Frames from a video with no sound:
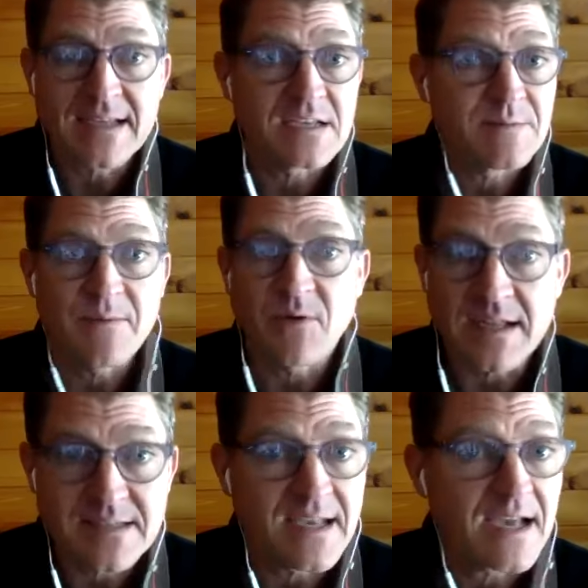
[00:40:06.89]
not as people
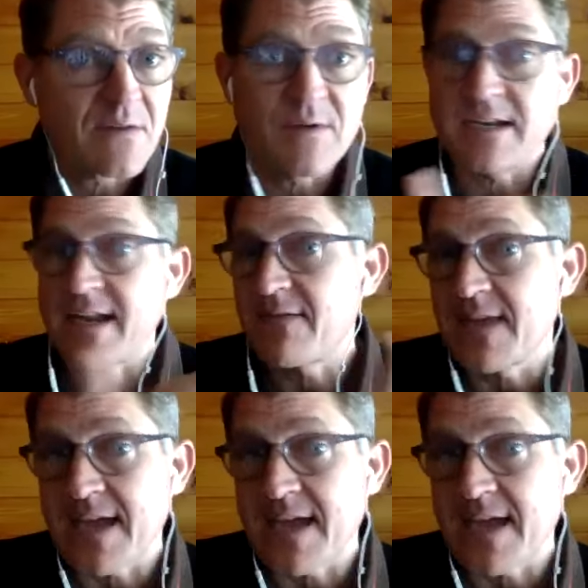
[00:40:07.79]
got sick. We didn't have the